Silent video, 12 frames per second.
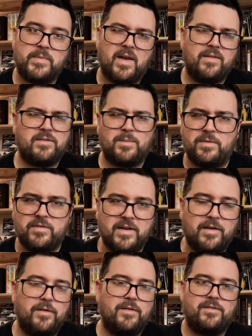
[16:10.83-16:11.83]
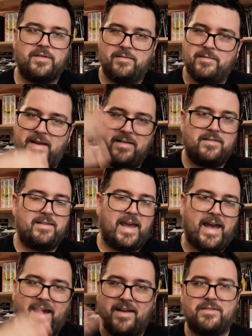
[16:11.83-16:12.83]
custom stickers and
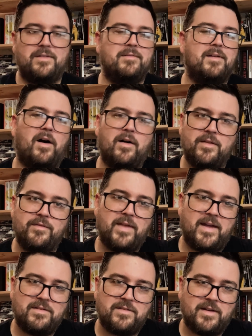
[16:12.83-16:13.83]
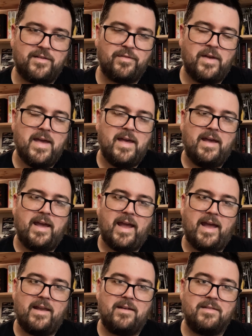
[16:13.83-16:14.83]
tags and all of that stuff.
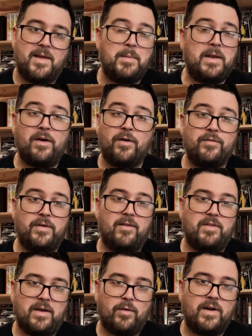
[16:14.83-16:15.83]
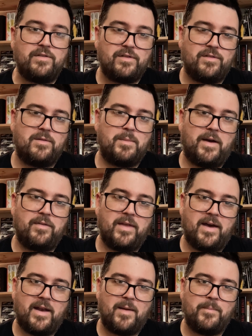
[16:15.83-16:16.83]
And let me know if you have any questions about
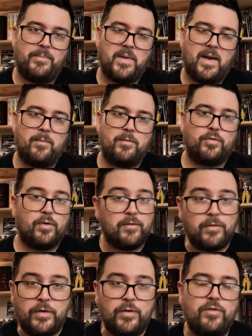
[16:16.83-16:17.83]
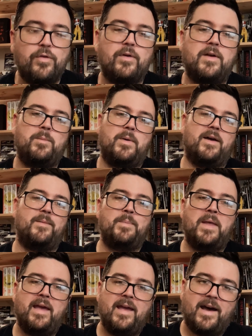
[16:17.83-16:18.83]
that. I'm sort of new to it, but
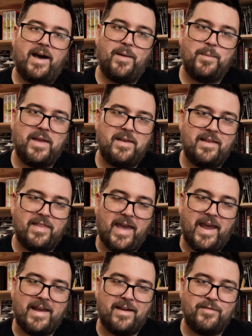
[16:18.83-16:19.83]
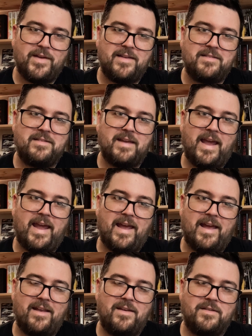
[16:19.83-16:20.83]
I'm getting the hang of it,
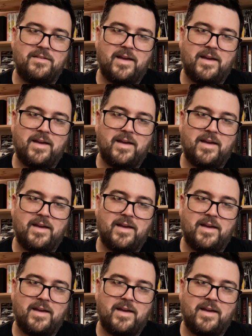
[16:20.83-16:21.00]
and